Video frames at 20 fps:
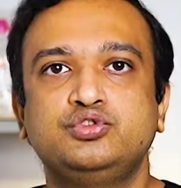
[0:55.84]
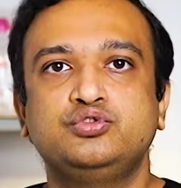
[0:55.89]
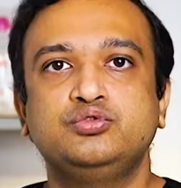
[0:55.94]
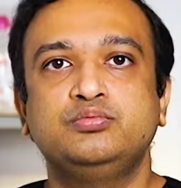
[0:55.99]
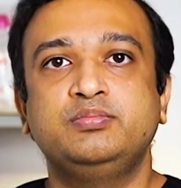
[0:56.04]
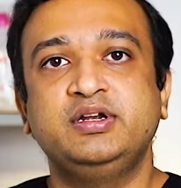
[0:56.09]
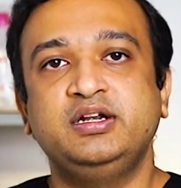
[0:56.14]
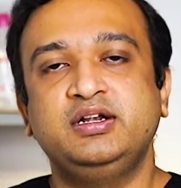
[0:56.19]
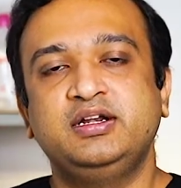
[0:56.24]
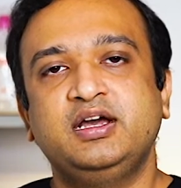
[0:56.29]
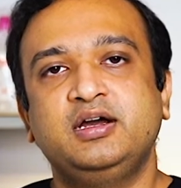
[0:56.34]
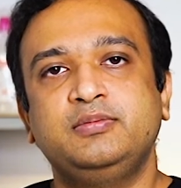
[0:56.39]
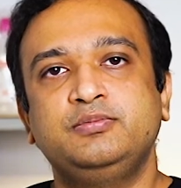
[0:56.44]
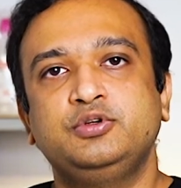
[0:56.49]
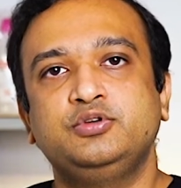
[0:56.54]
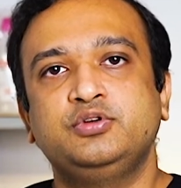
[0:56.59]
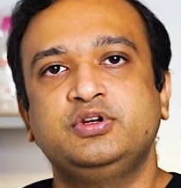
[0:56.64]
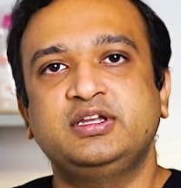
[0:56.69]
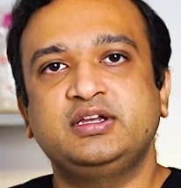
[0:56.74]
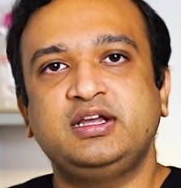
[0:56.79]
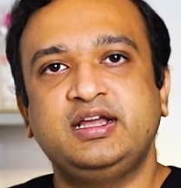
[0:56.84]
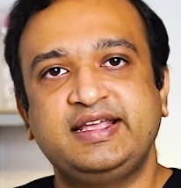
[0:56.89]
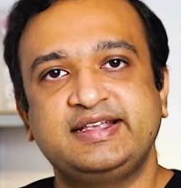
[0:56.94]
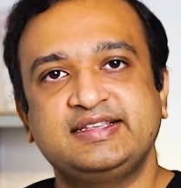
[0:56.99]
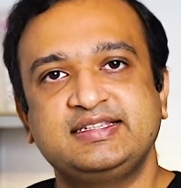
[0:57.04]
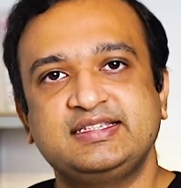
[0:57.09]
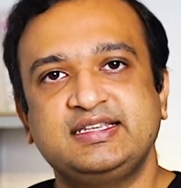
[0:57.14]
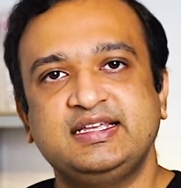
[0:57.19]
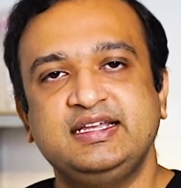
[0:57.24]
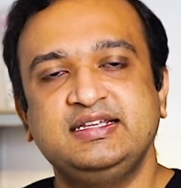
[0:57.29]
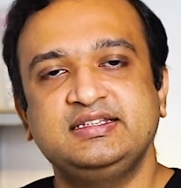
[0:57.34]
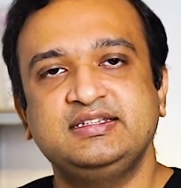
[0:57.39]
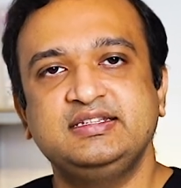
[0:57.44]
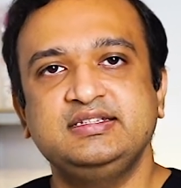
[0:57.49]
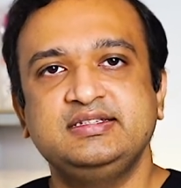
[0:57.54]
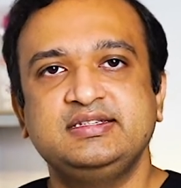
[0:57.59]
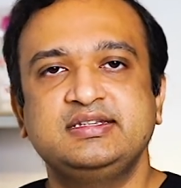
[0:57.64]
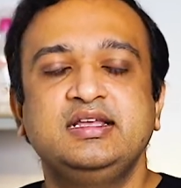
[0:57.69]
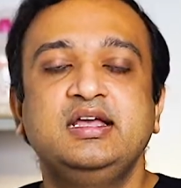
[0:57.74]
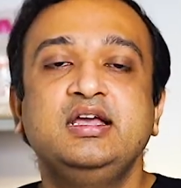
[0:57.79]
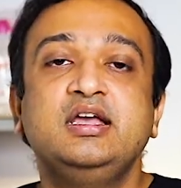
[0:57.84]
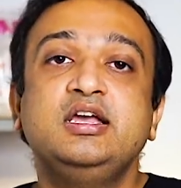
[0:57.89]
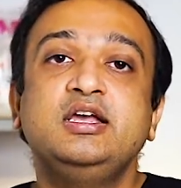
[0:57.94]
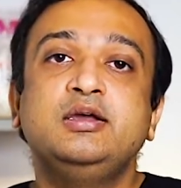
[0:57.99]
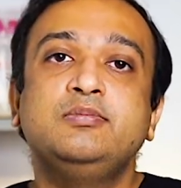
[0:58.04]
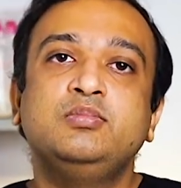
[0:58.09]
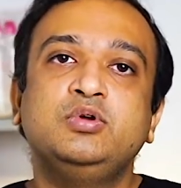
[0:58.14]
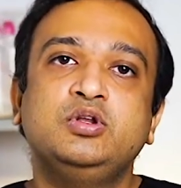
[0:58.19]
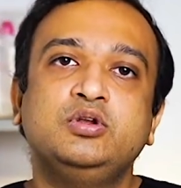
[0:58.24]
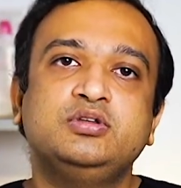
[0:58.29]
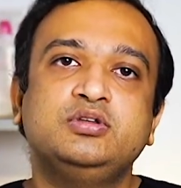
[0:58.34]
build up during our exercises. Below